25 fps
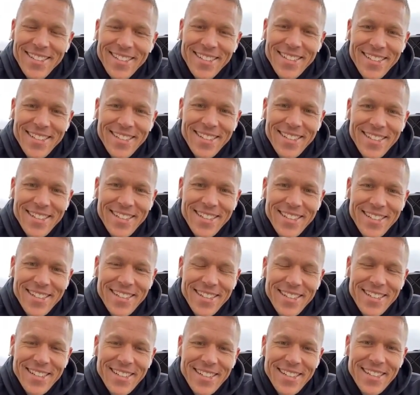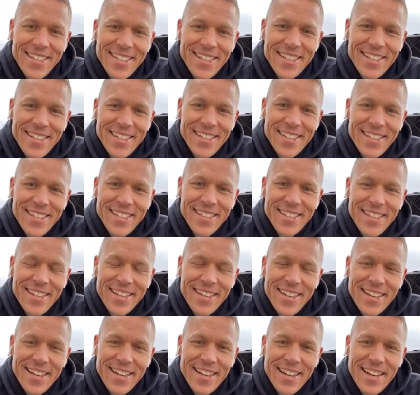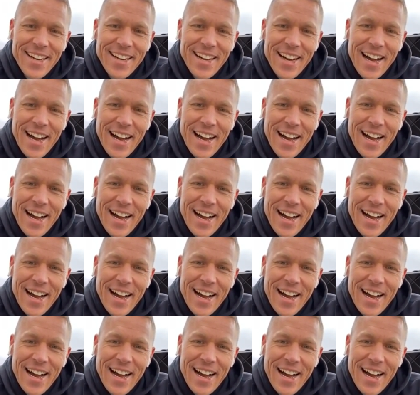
(no one is talking)